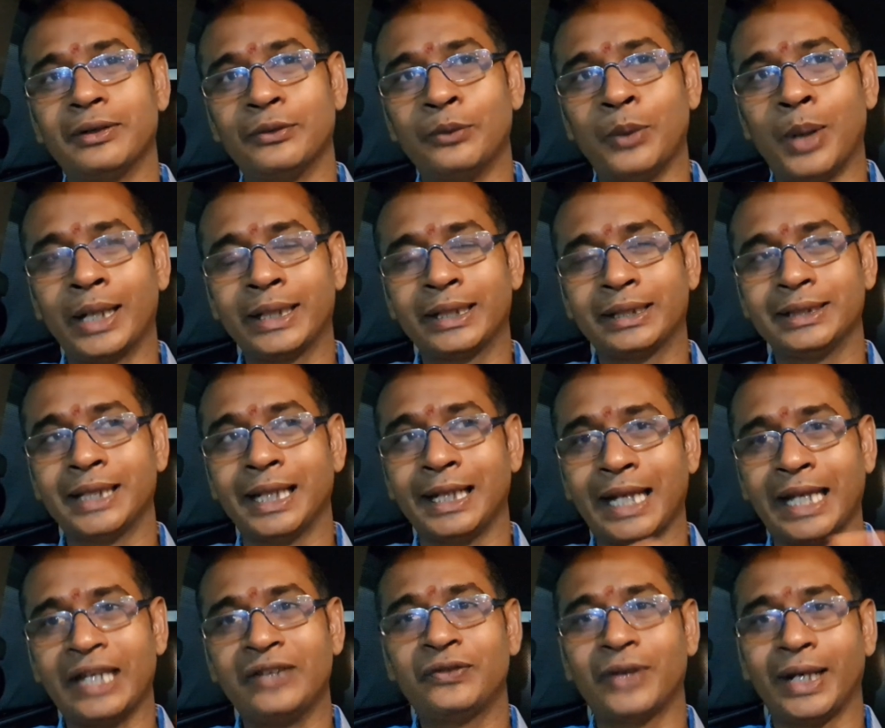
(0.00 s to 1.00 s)
what the
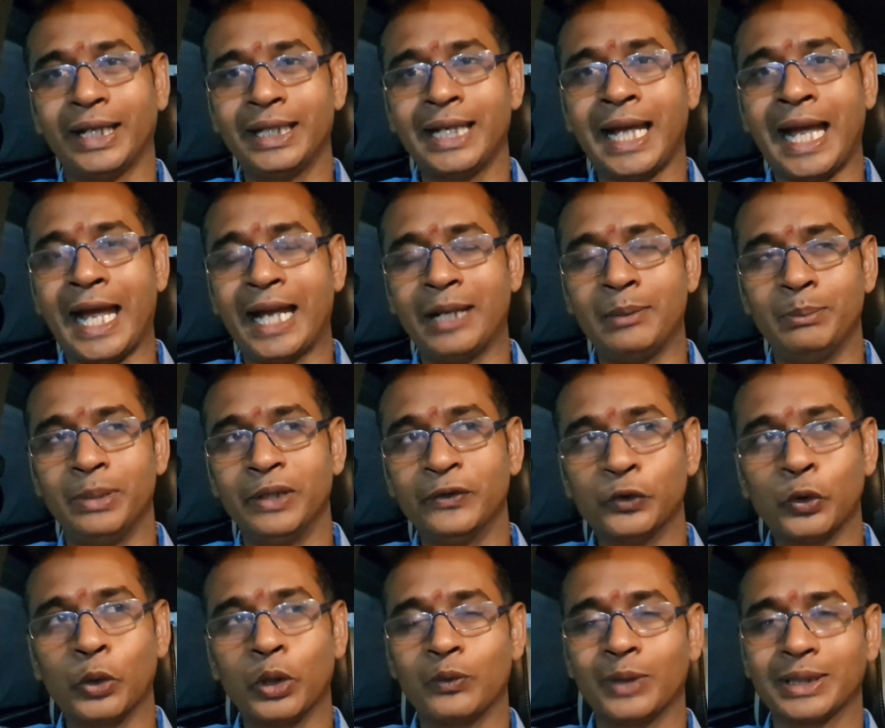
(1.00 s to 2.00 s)
life i had
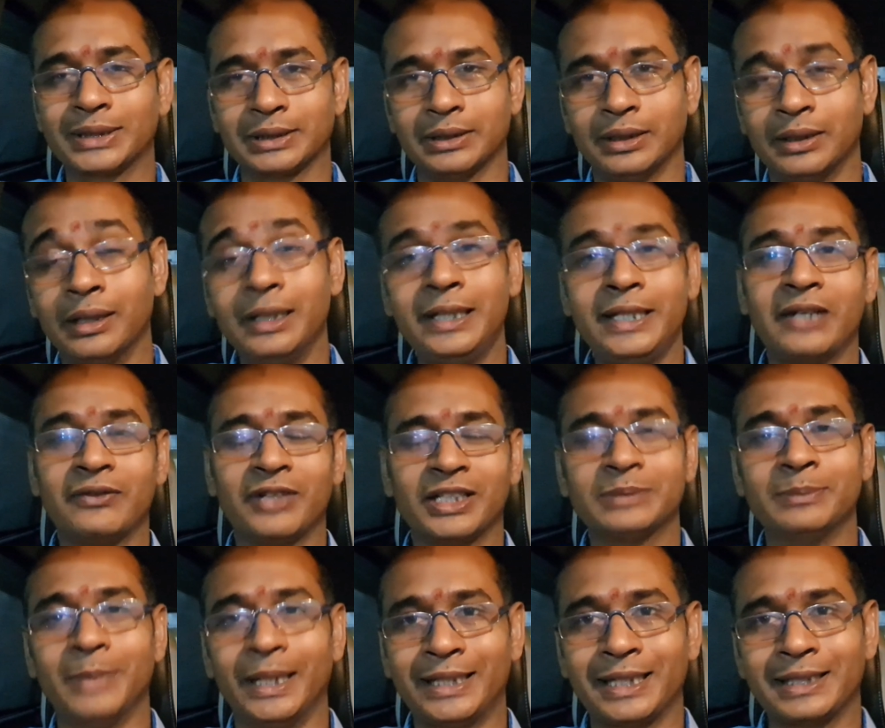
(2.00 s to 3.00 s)
before was earlier
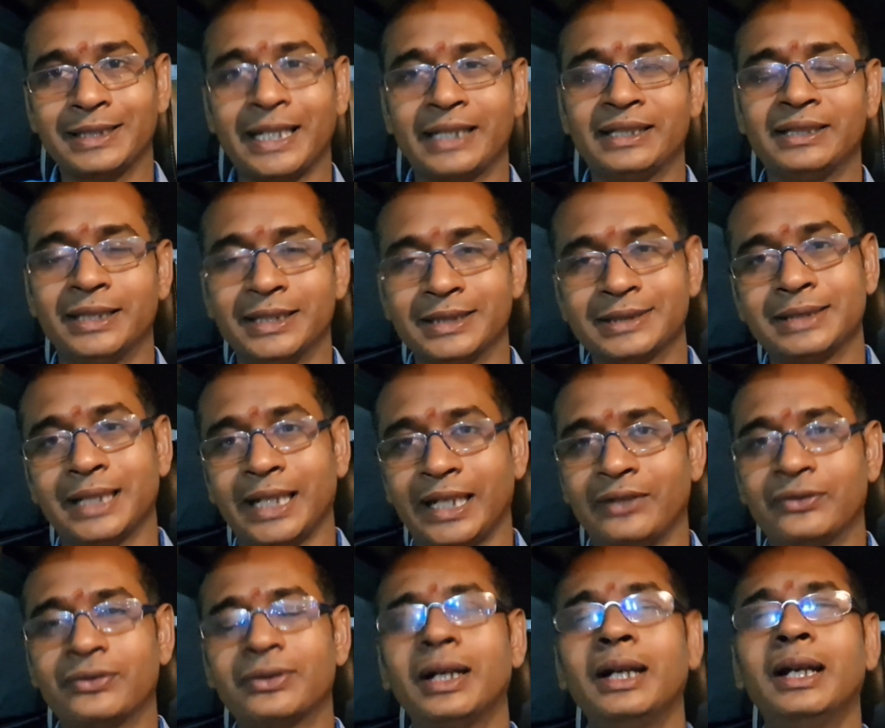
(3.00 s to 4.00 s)
was better than this
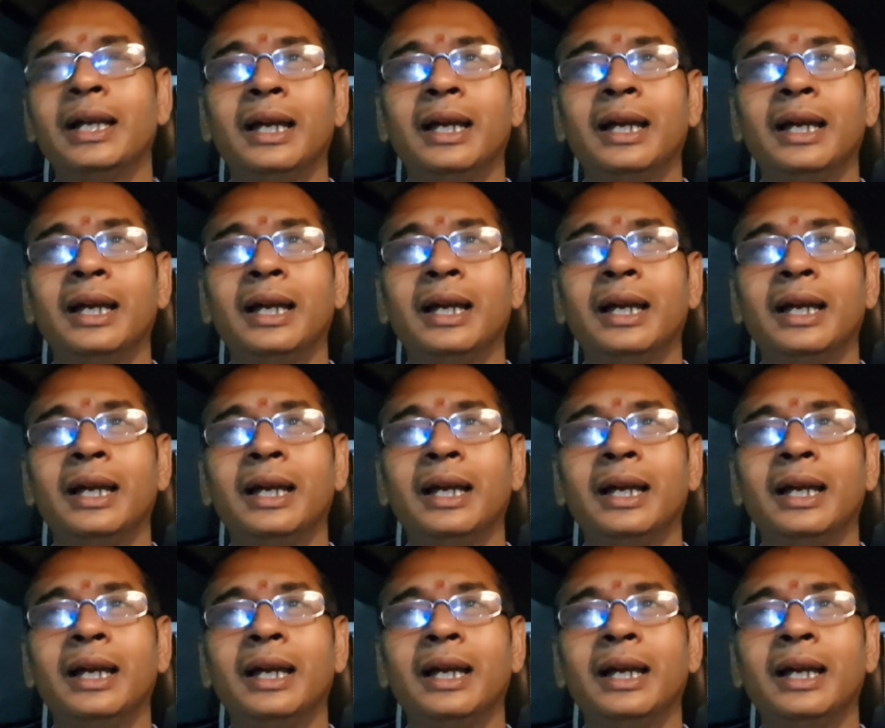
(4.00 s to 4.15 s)
life